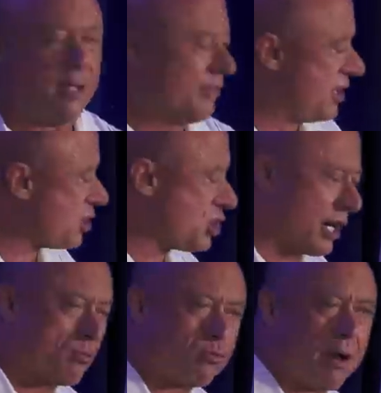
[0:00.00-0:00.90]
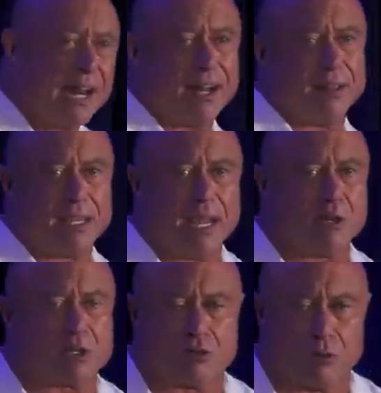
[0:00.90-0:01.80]
This chick right out of the gate
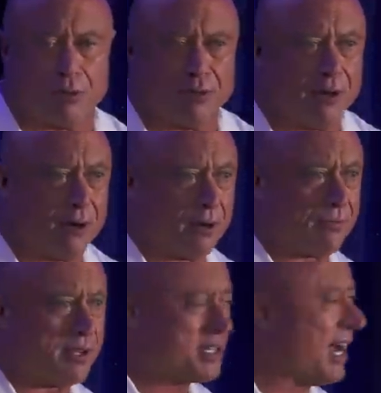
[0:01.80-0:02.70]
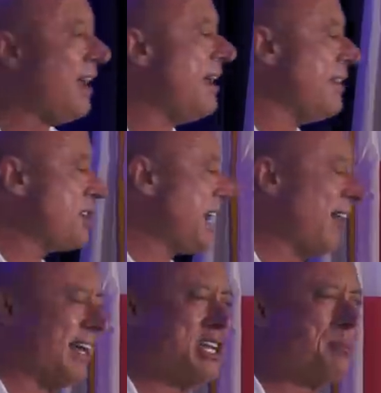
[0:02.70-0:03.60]
is controlling the narrative. This guy
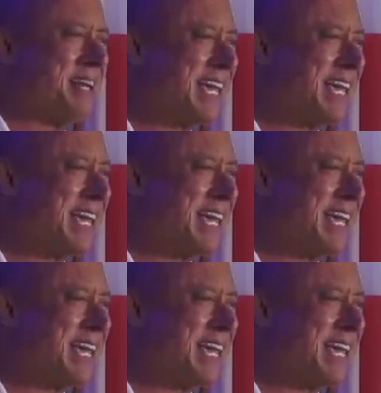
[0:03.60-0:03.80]
like has been